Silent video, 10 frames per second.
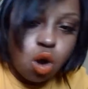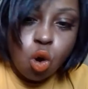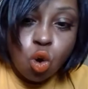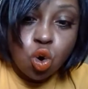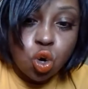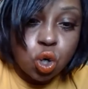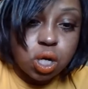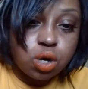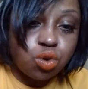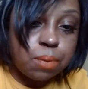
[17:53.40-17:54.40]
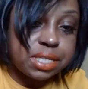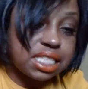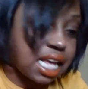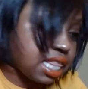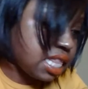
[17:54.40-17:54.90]
Or well, I'm gonna
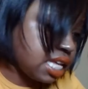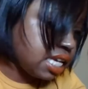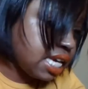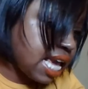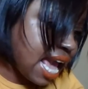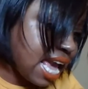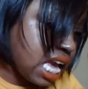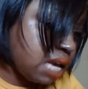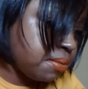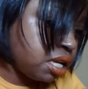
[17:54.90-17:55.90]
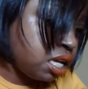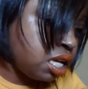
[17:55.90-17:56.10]
say the GAM